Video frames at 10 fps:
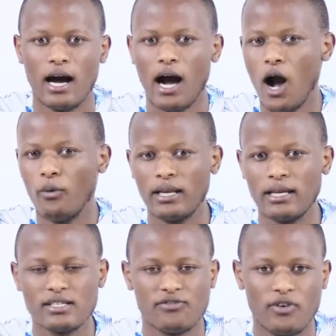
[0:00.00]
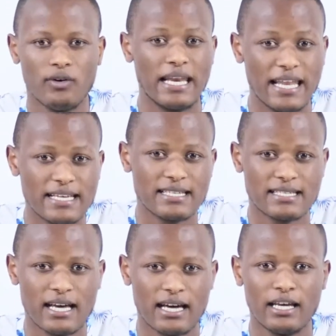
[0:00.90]
how it is very
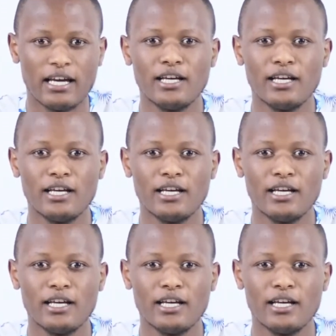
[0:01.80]
necessary